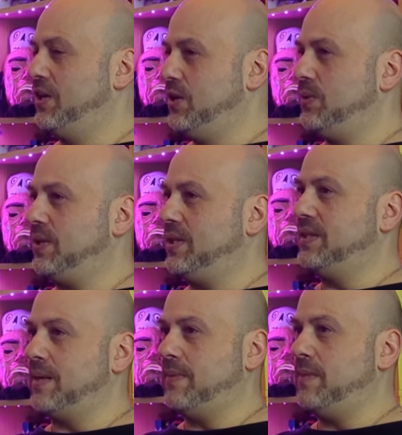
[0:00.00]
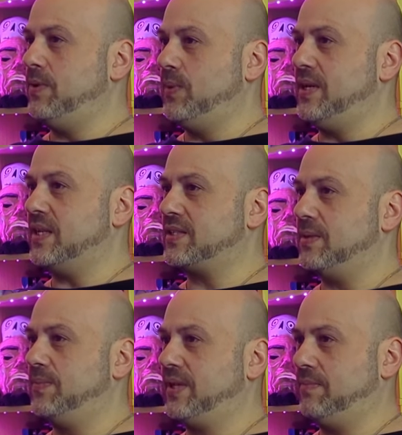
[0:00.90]
are you thinking that maybe we get
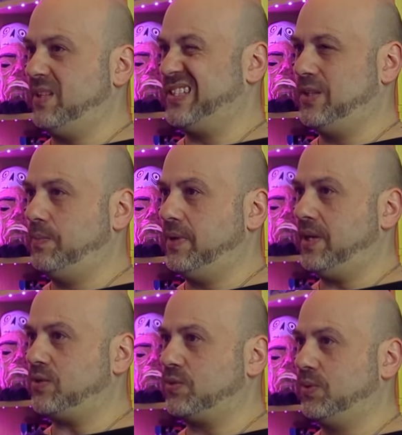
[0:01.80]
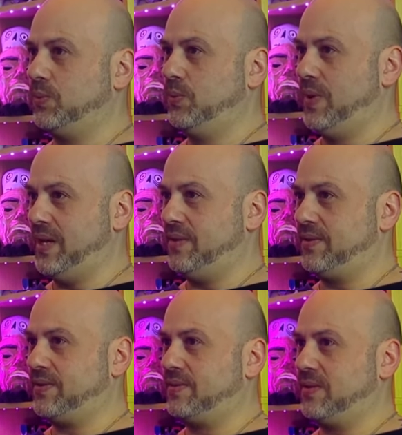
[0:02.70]
something a bit supernatural with